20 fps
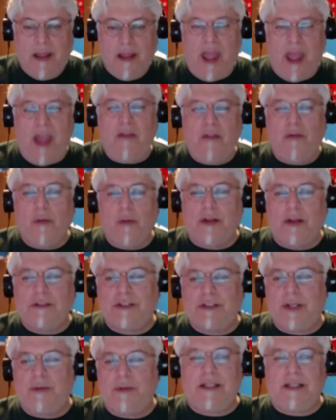Hey everyone,
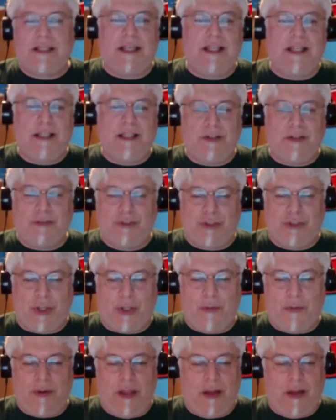Tony D and Little
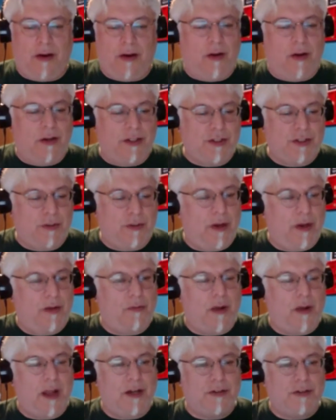Joan here on a
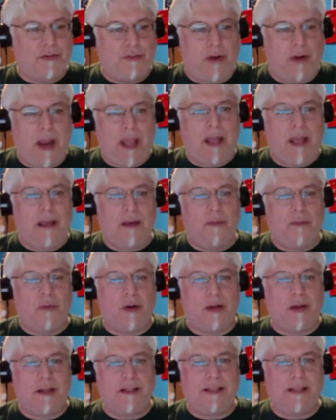Screenwriter's Rant.
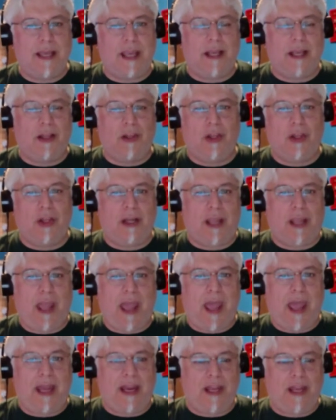We're going to take a look
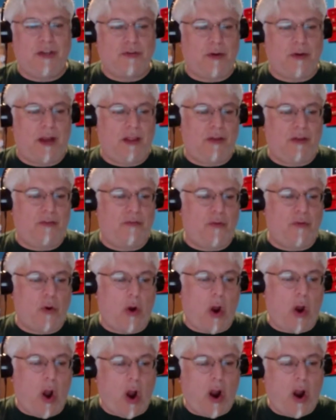at a trailer
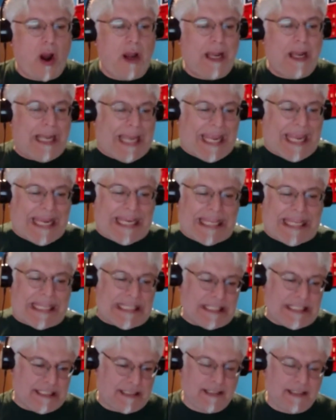for Our
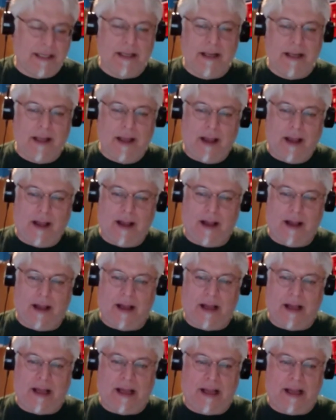Ladies.
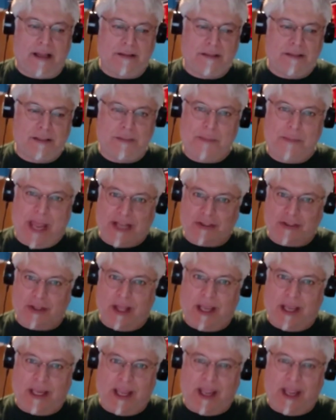Uh, smash
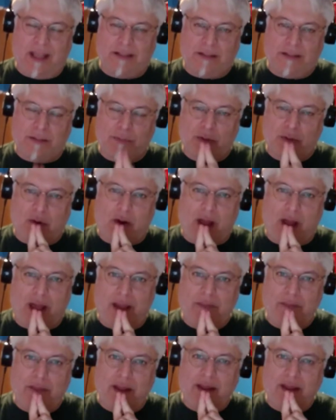like and
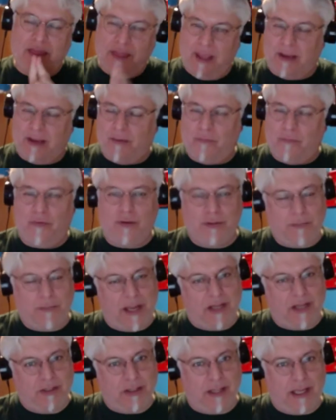subscribe. Thank you for
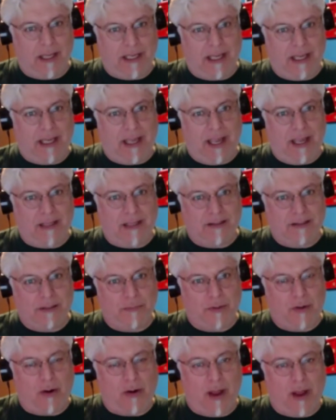smash liking and
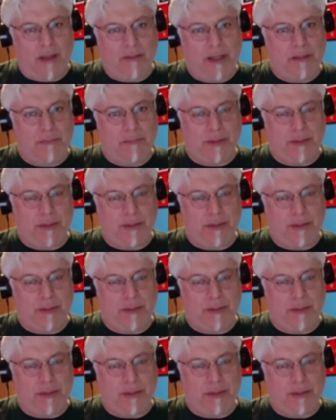subscribing.